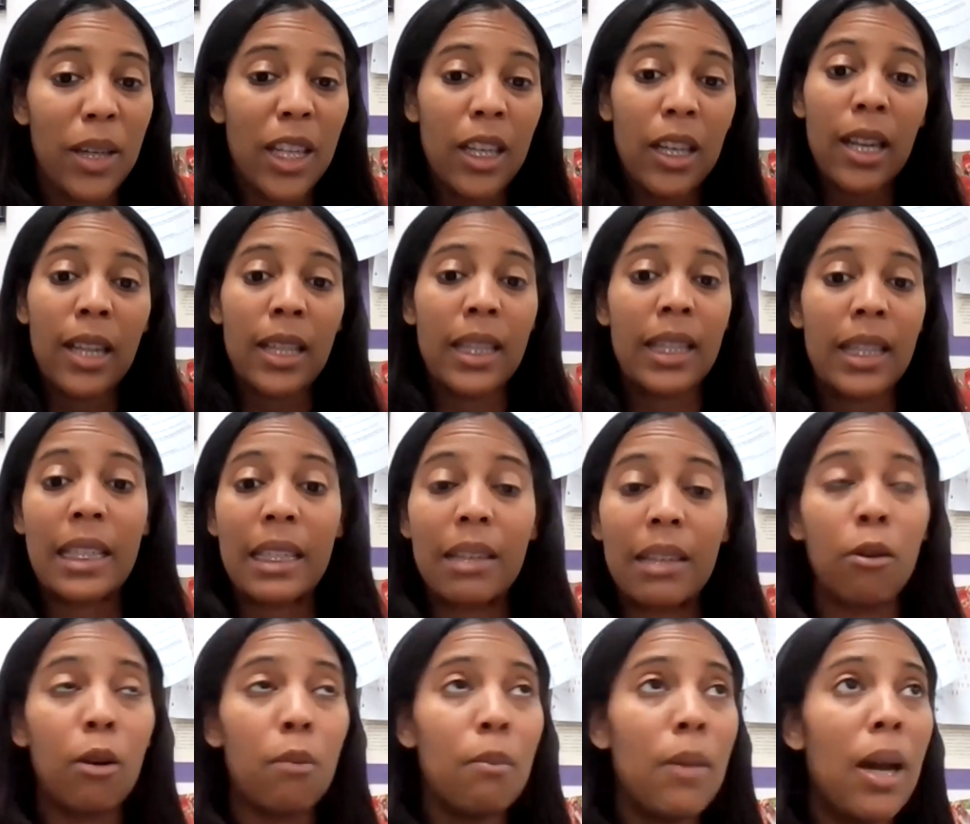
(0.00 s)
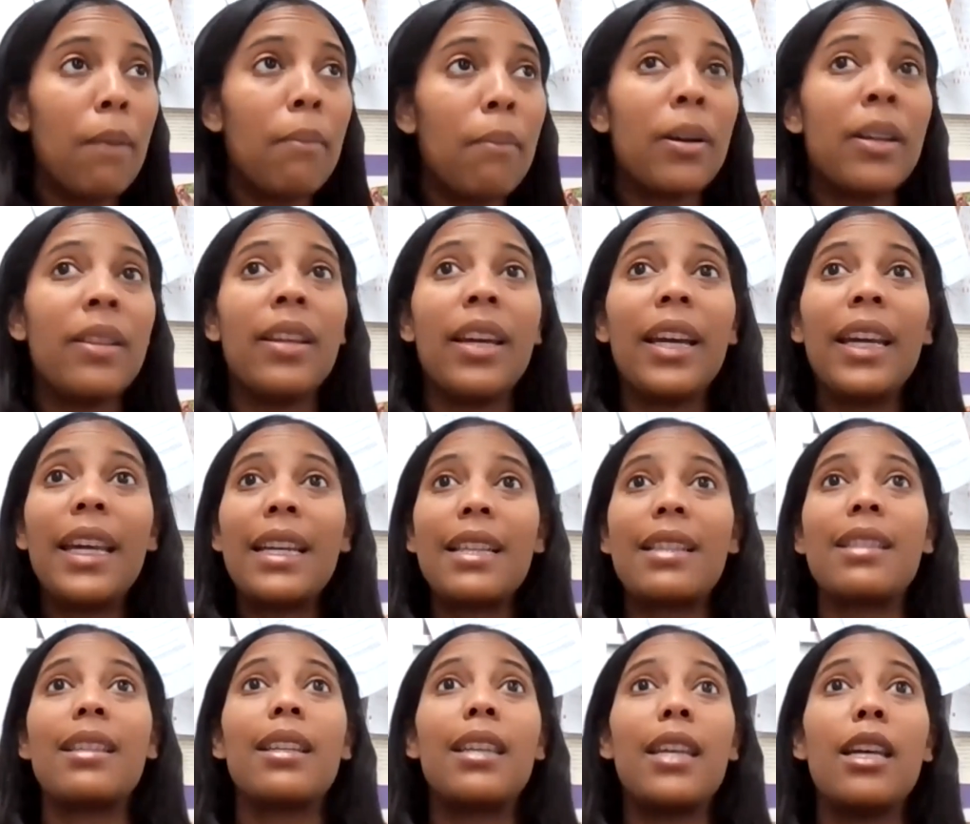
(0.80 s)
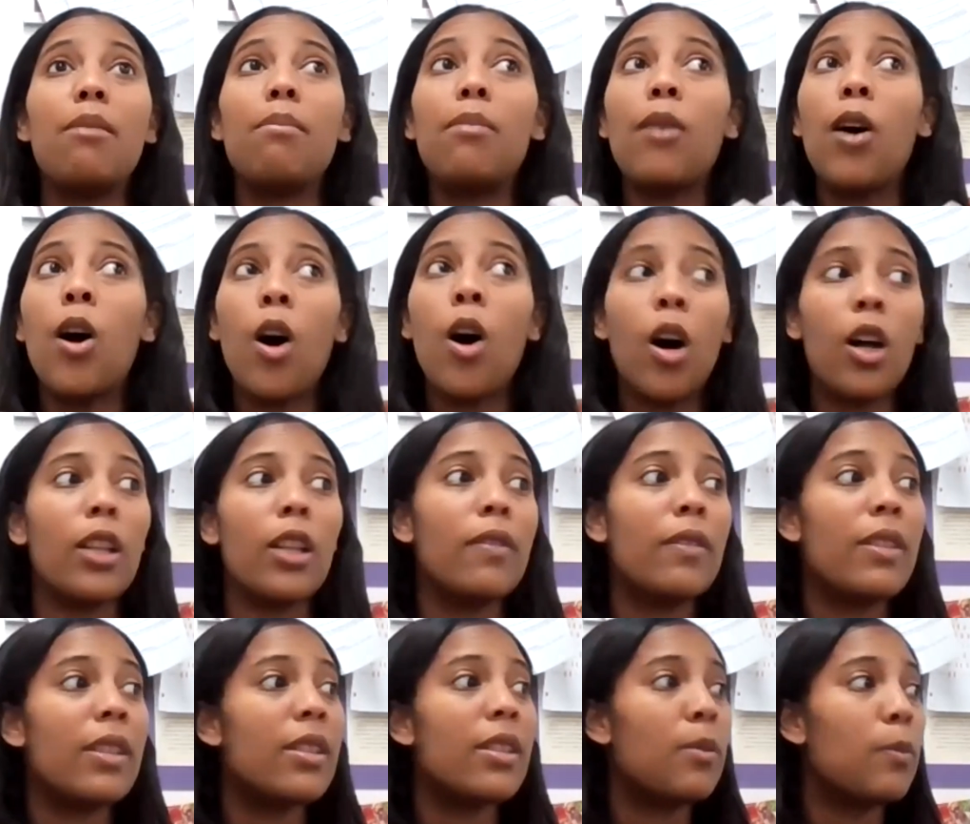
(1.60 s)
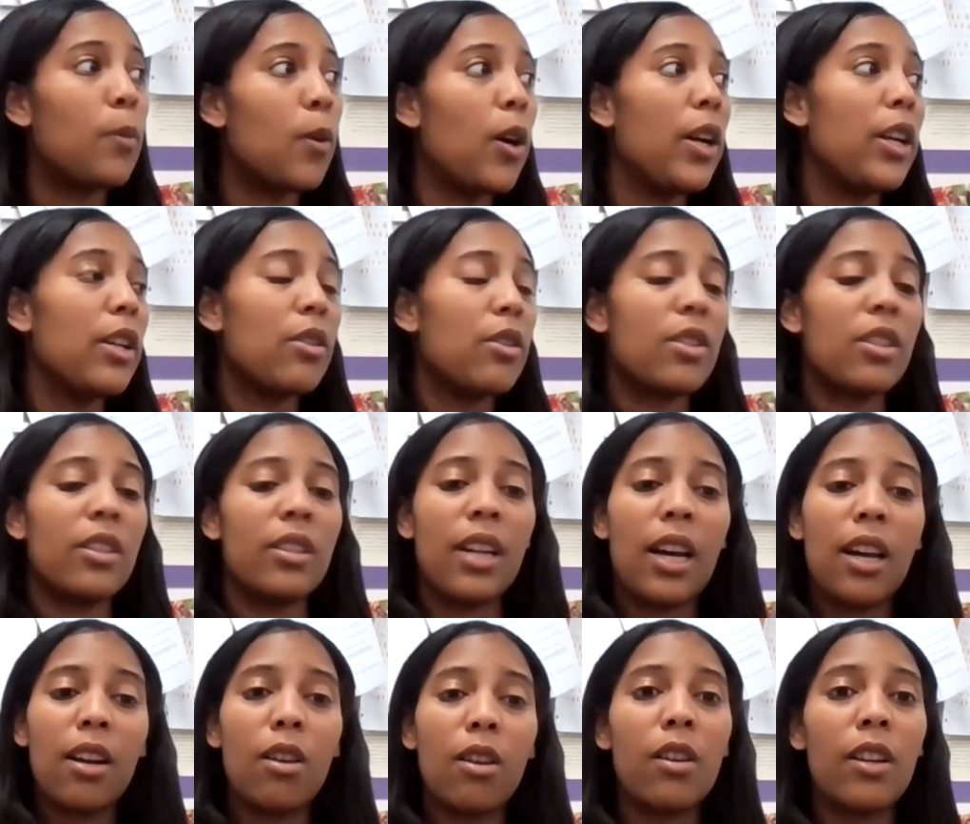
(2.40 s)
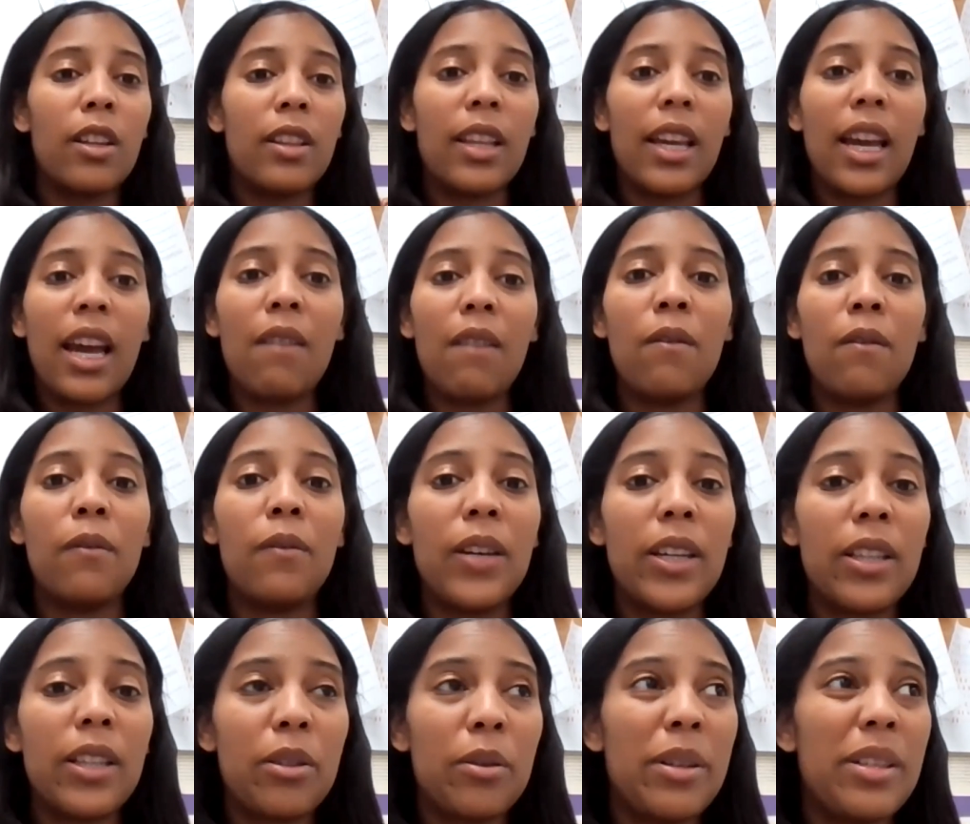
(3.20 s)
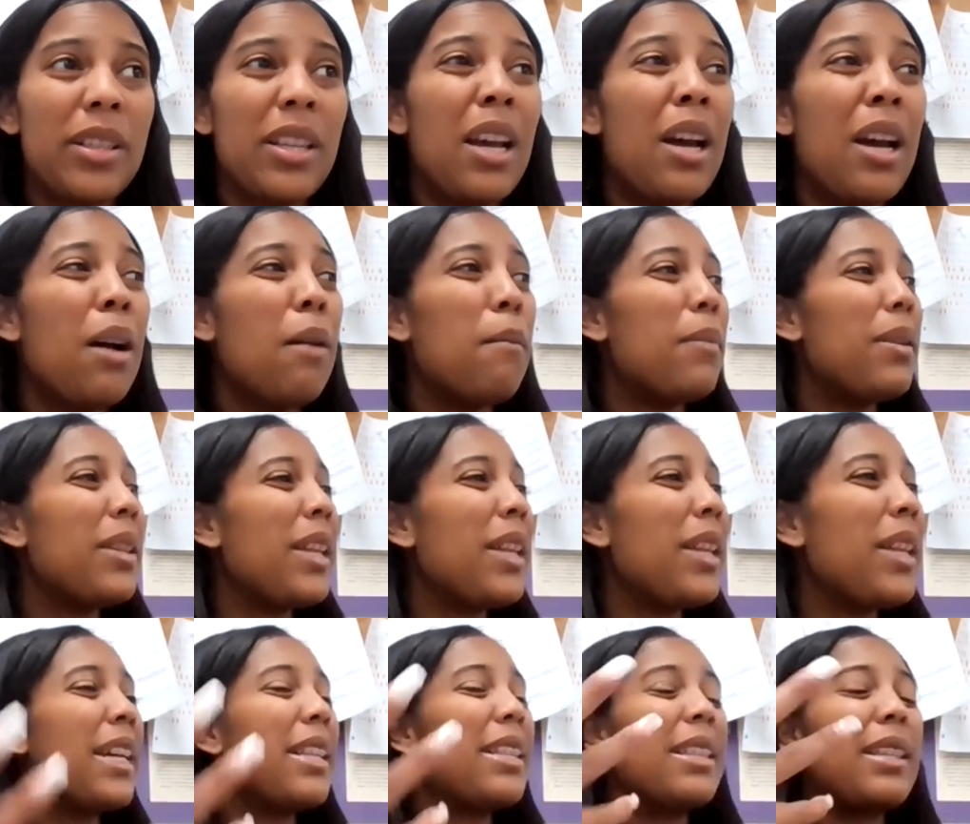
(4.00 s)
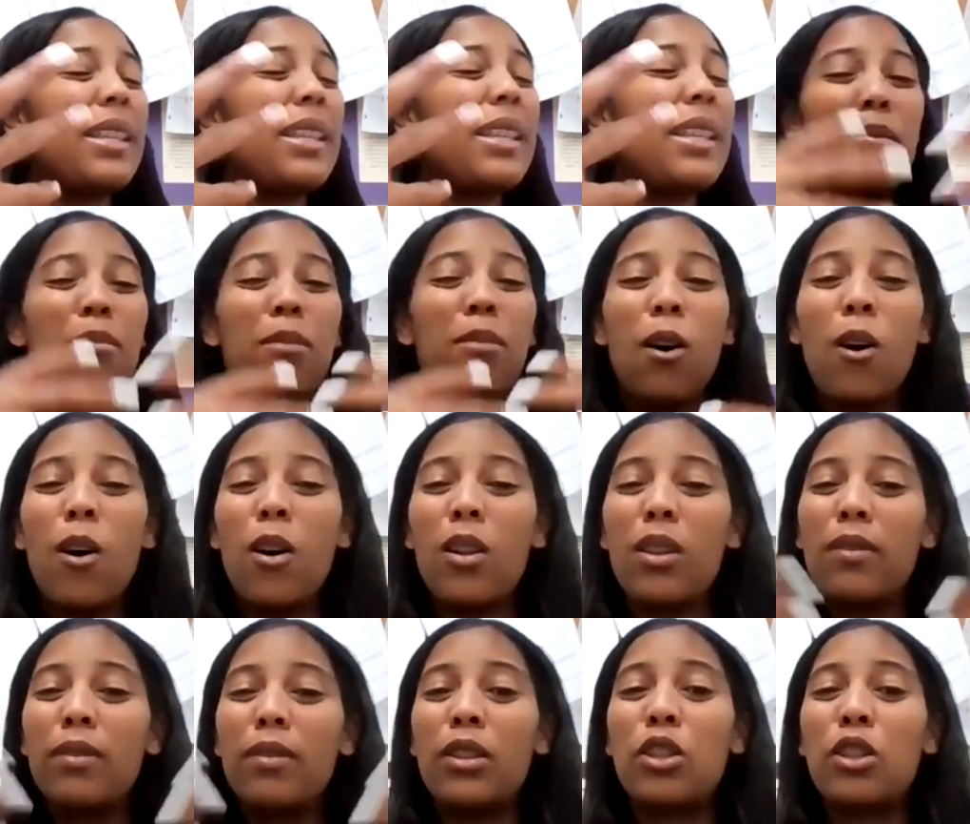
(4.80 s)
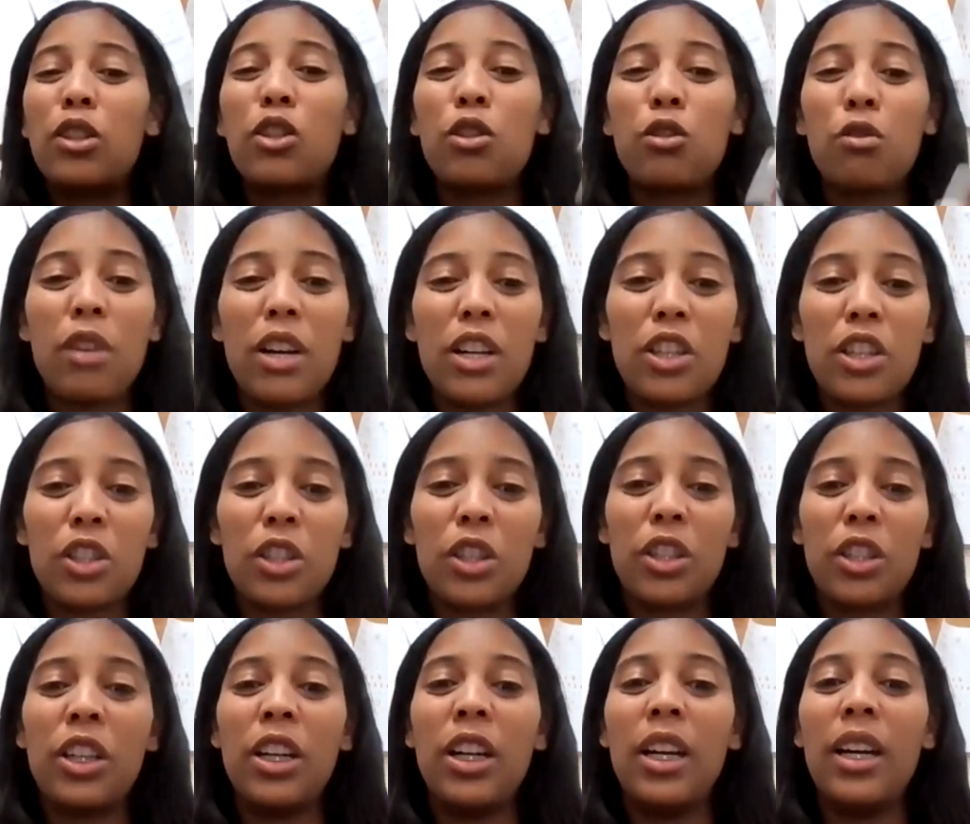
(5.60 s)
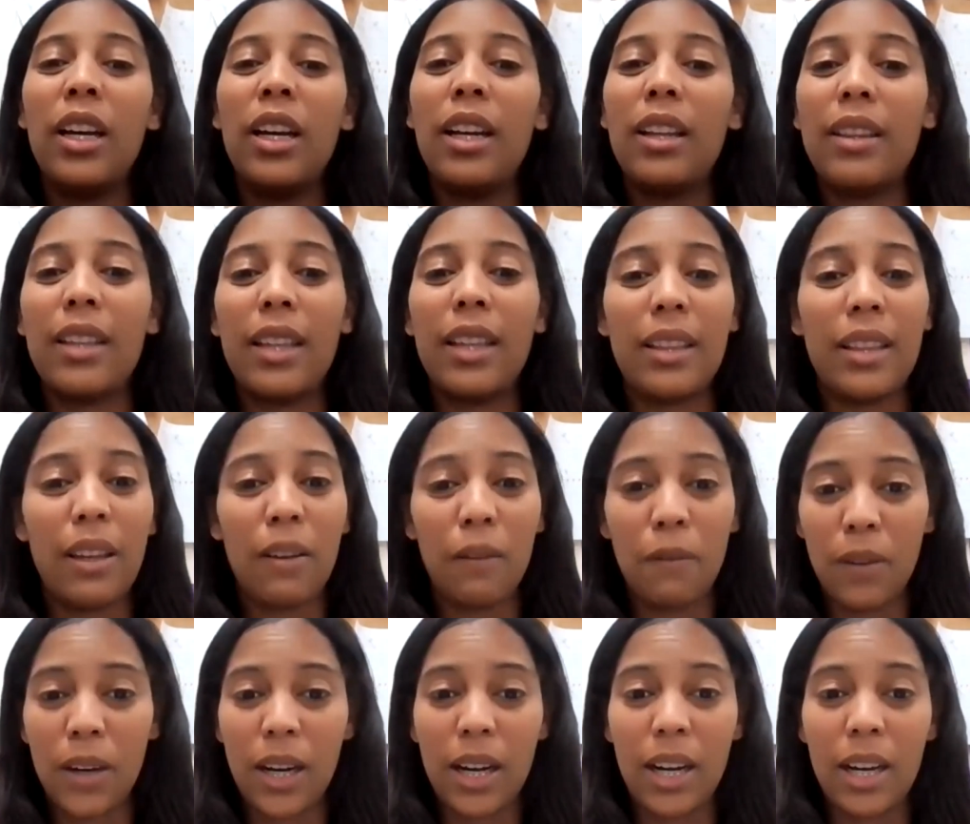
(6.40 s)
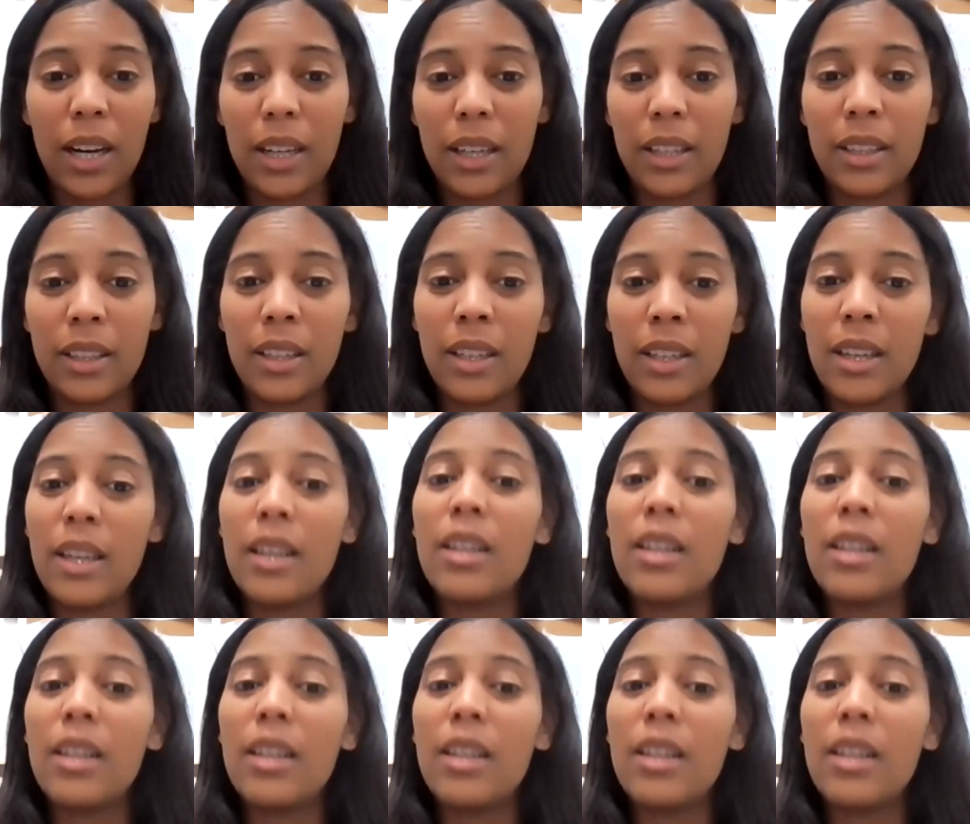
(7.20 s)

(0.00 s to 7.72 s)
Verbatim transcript: And, and remember, they get to keep all of the spoils. So not only they having victories, but they get to keep all of the treasure that they find.